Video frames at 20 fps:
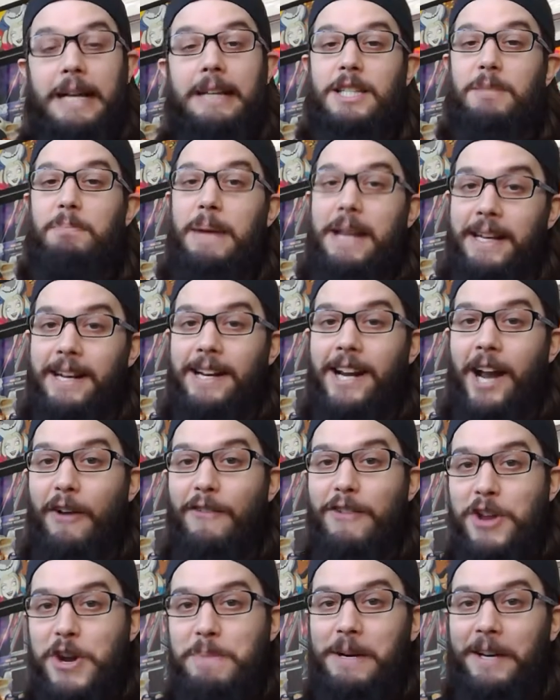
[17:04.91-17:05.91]
And speaking
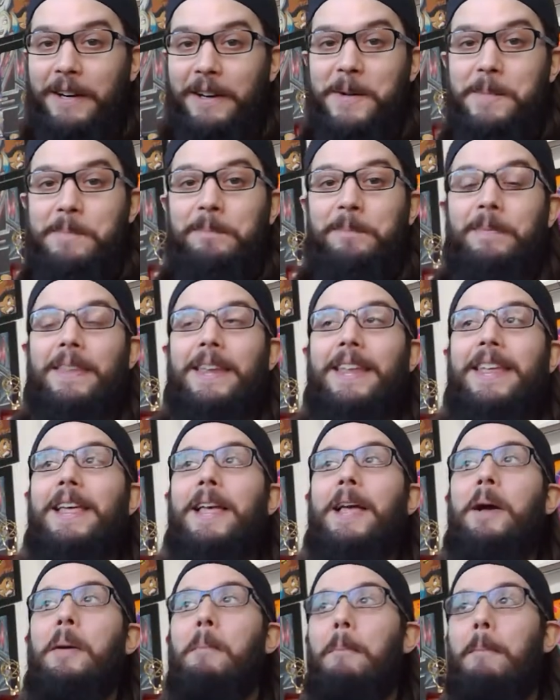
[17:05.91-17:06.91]
of humor,
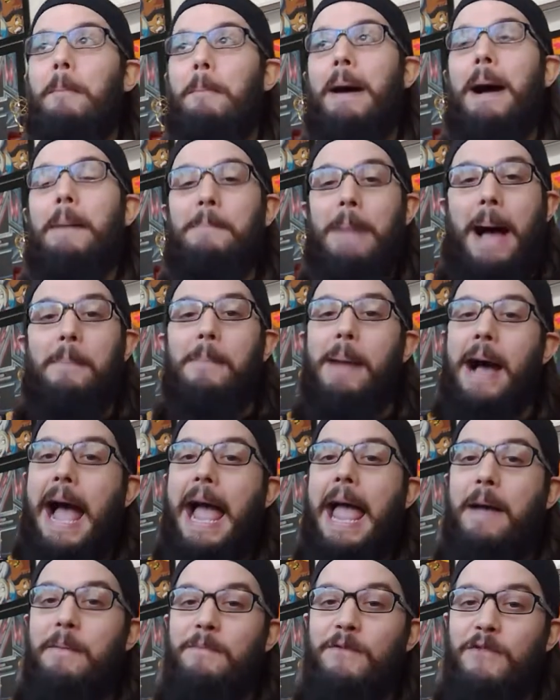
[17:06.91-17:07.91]
my
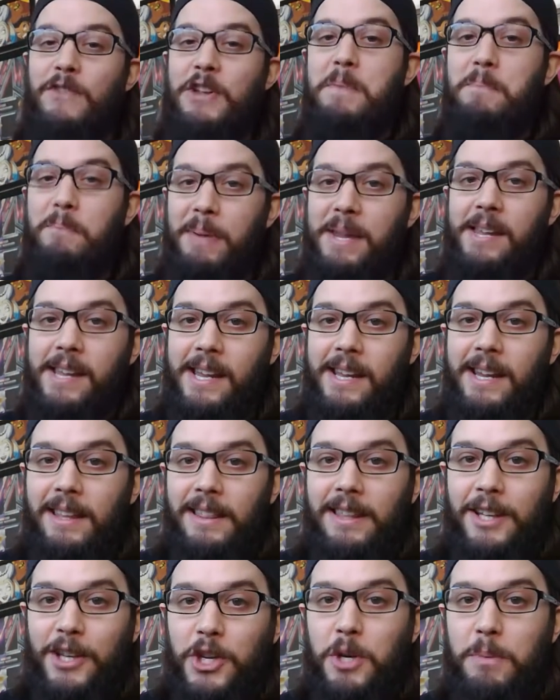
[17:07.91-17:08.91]
MVP
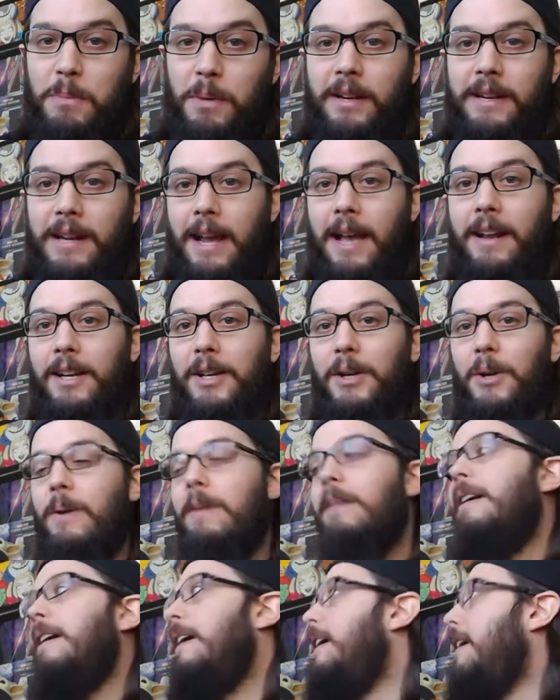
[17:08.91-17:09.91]
in the humor
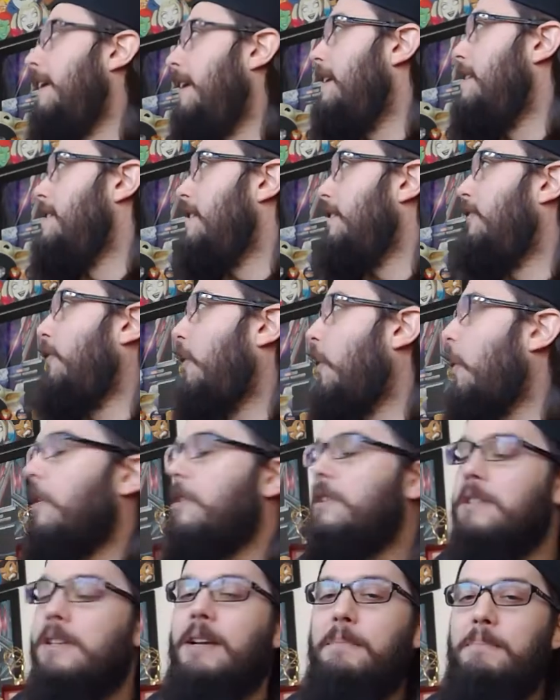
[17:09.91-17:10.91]
category is, of
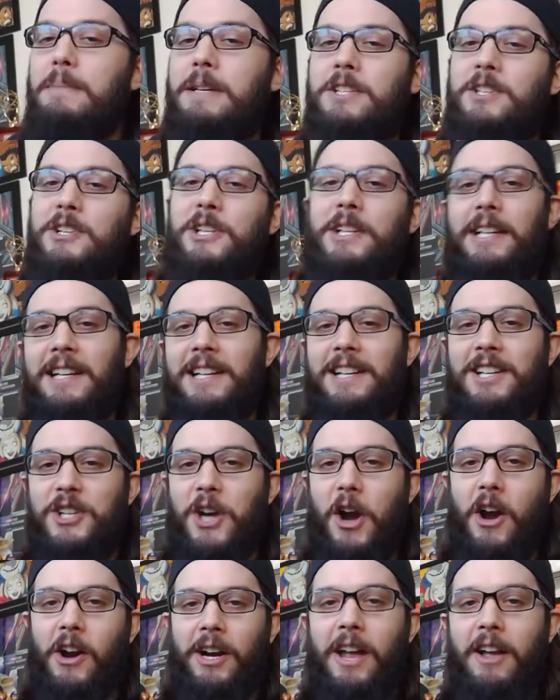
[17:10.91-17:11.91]
course, Mr. King
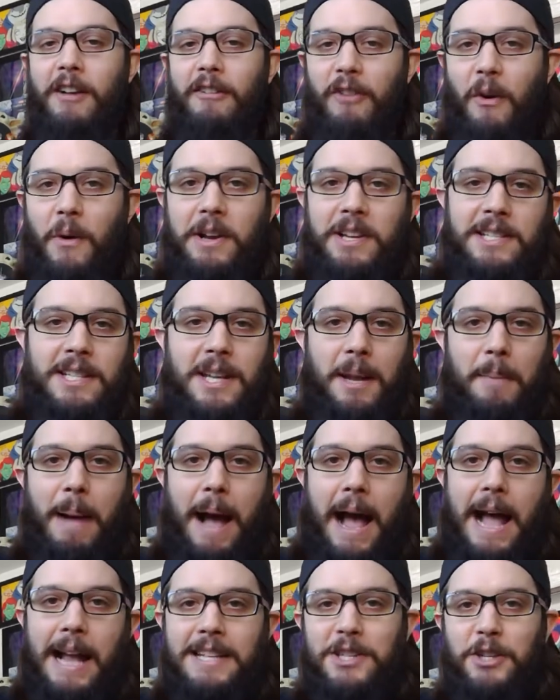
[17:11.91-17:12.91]
Shark, voiced
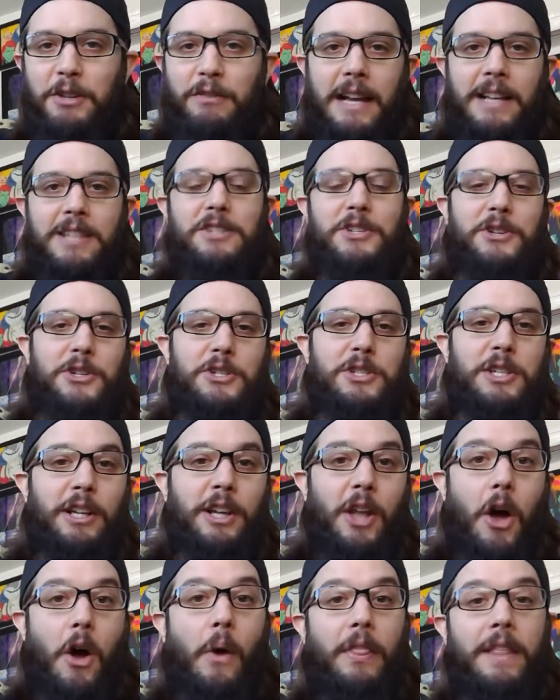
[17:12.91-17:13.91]
by Sylvester
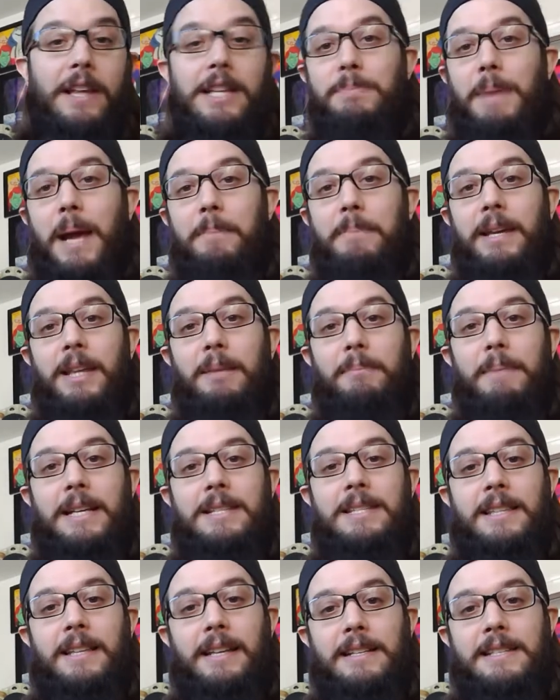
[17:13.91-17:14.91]
Stallone. This might be the
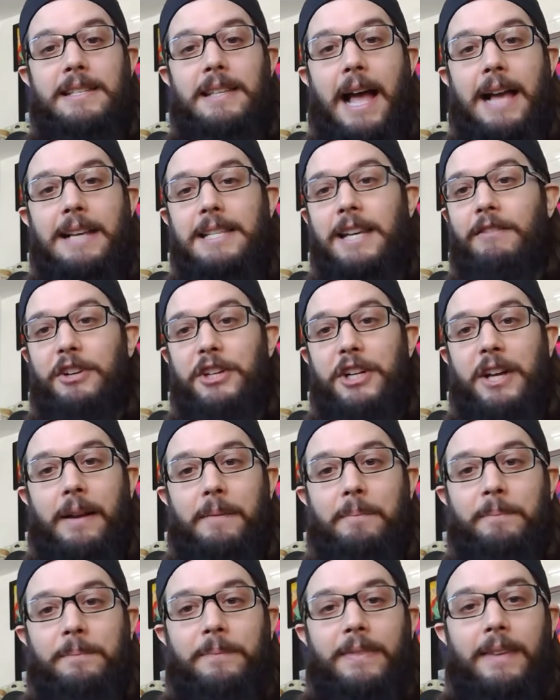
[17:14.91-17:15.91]
best thing Sly's ever
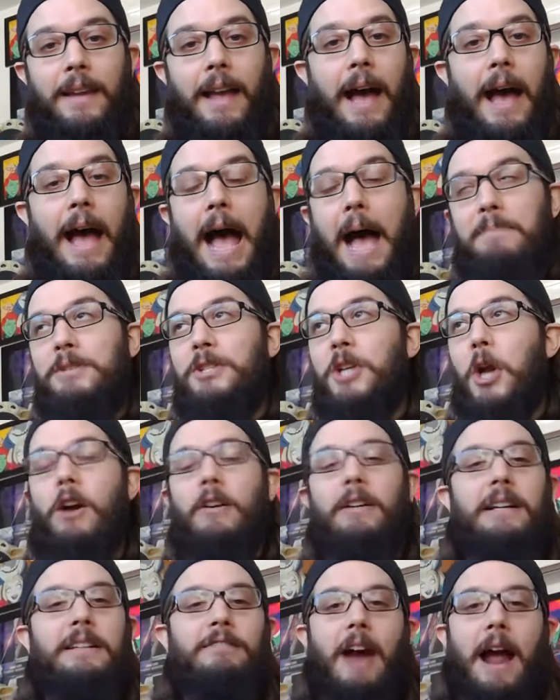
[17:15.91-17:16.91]
done. I'm
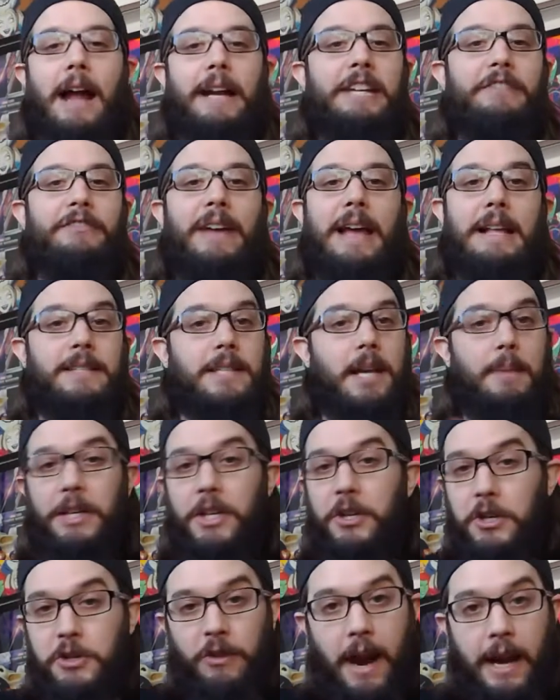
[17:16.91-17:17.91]
sorry, Rocky fans. I'm a
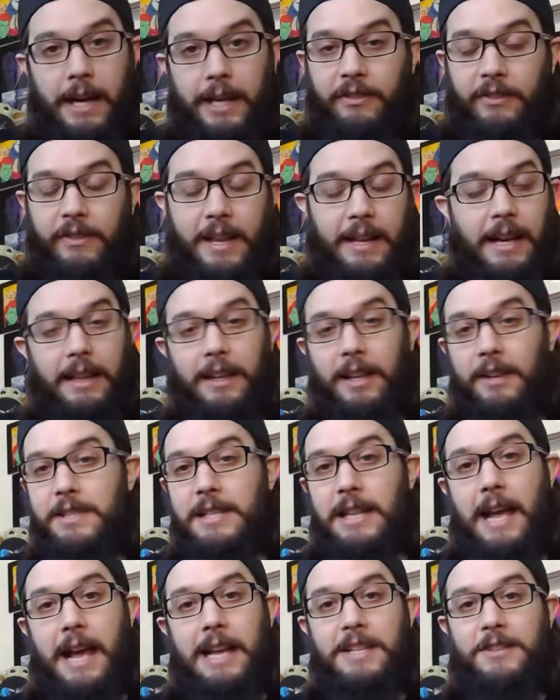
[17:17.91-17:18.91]
huge Rocky fan. I love
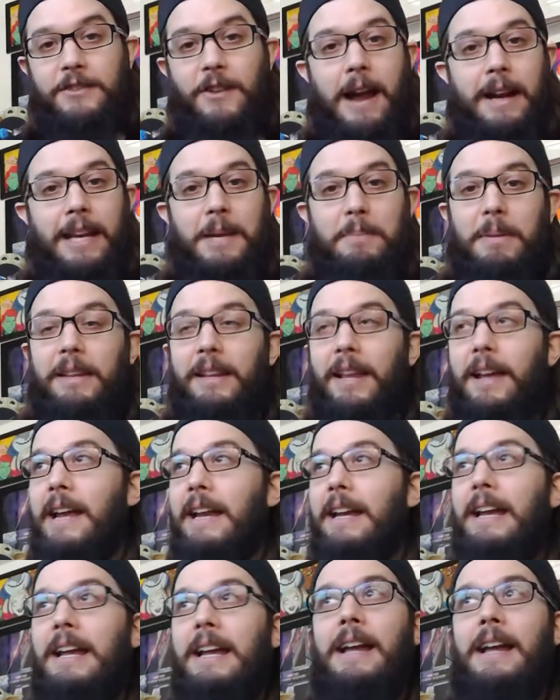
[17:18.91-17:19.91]
Sly as Rocky, but,
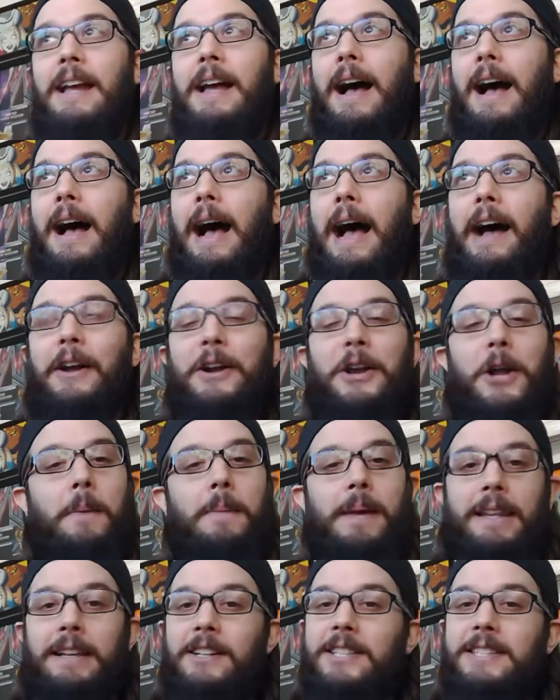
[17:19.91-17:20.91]
like, I don't know,
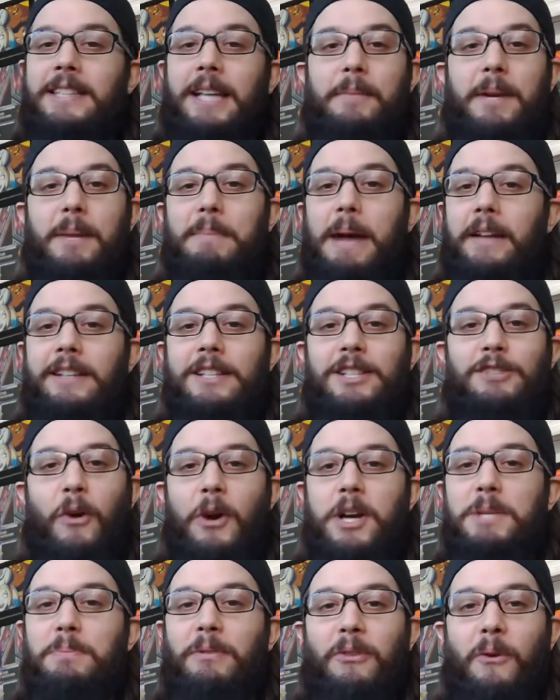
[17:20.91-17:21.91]
man. There's something about this
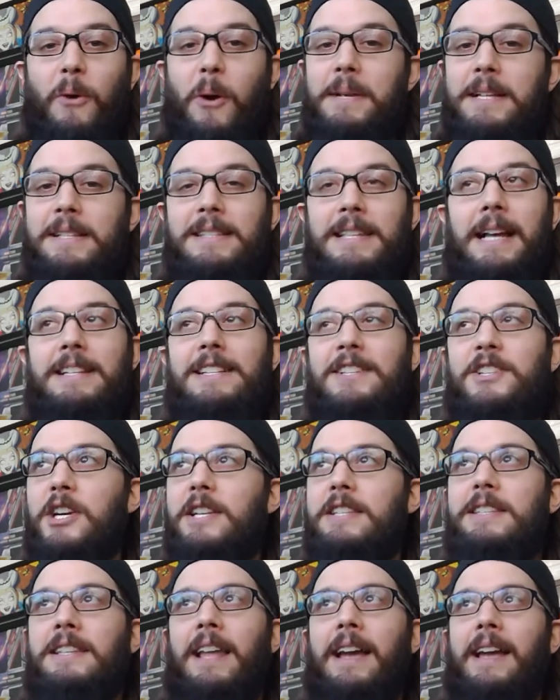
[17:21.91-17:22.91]
voice performance that's
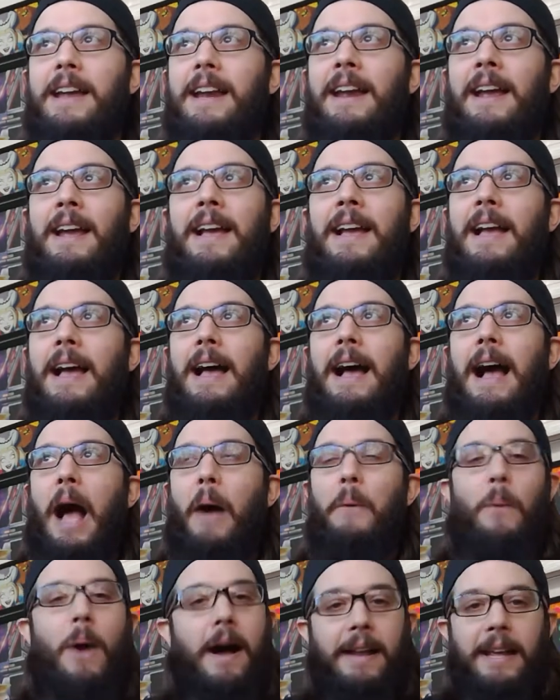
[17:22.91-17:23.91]
just, like, I
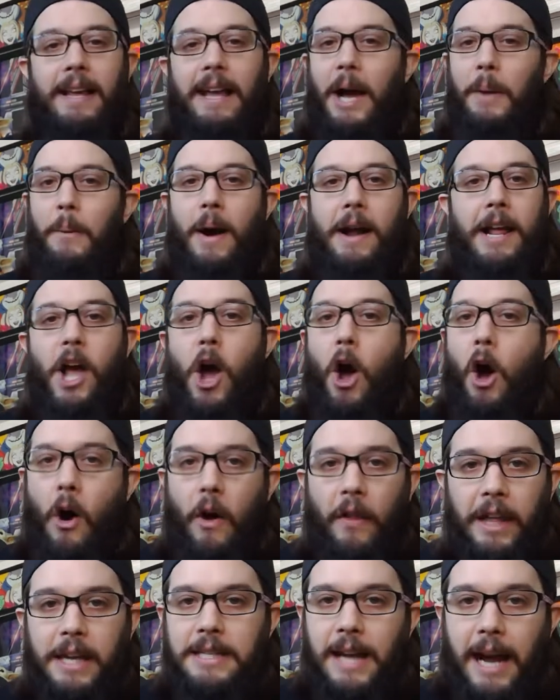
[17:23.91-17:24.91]
want it. I want it
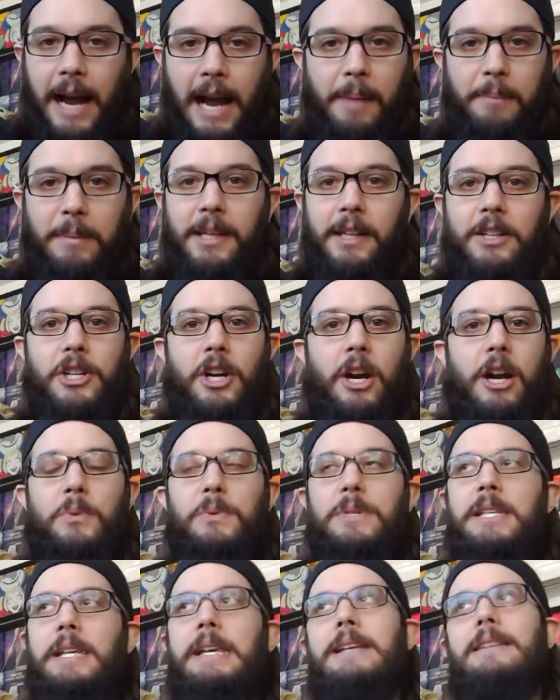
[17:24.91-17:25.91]
all the time. King Shark
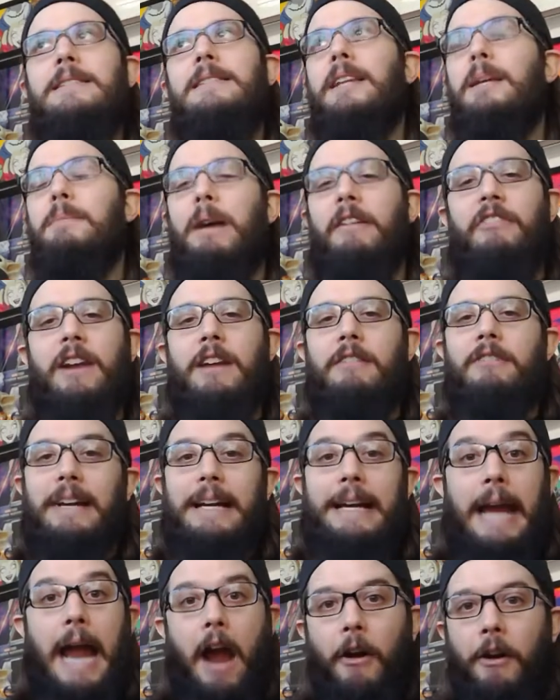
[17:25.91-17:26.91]
was easily my
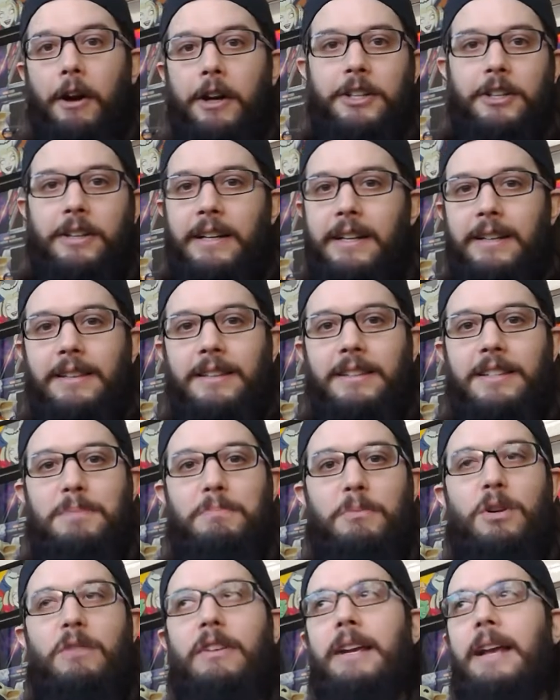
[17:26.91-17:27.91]
favorite character in this
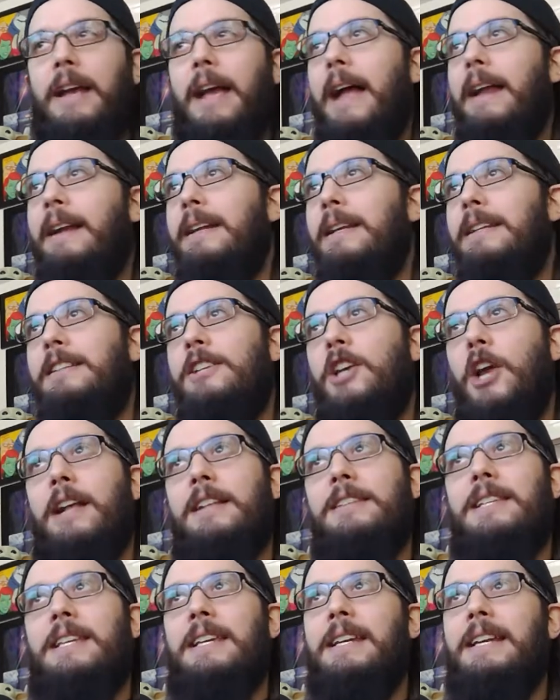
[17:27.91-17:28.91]
movie. Any
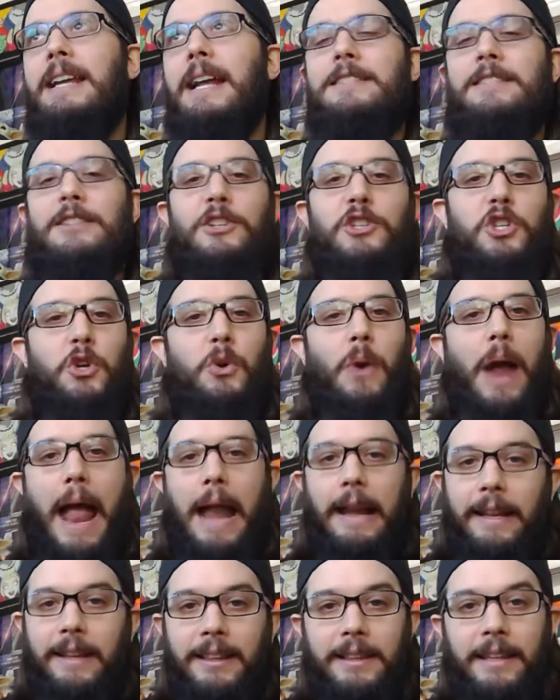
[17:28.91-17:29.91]
chance he gets to do
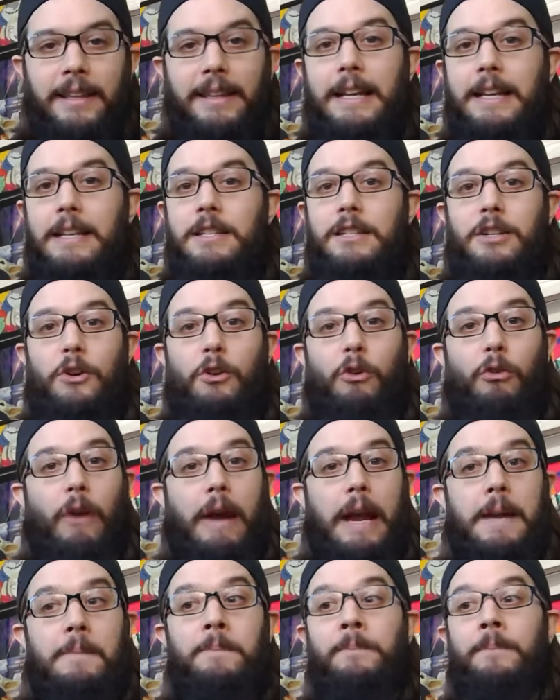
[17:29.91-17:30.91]
anything is
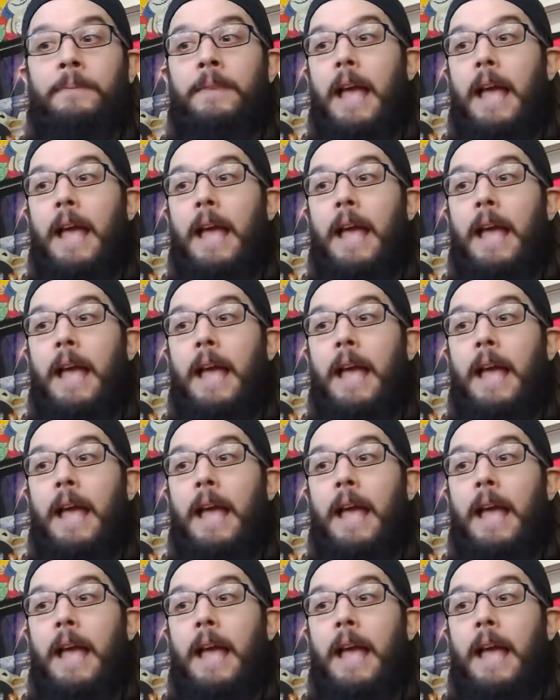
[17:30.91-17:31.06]
great.